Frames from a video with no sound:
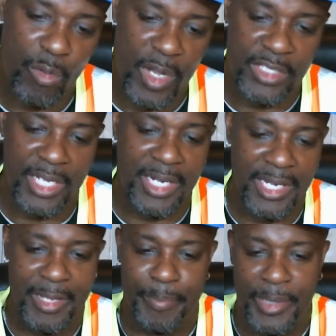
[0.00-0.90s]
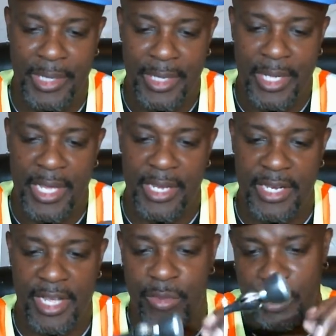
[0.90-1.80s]
One's a clip and
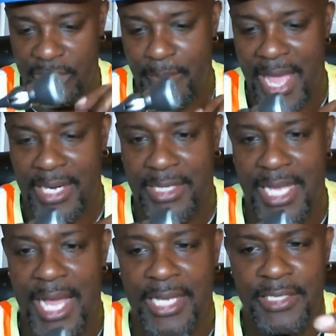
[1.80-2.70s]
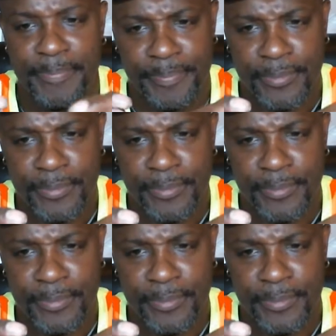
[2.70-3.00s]
the other one's a magnetized.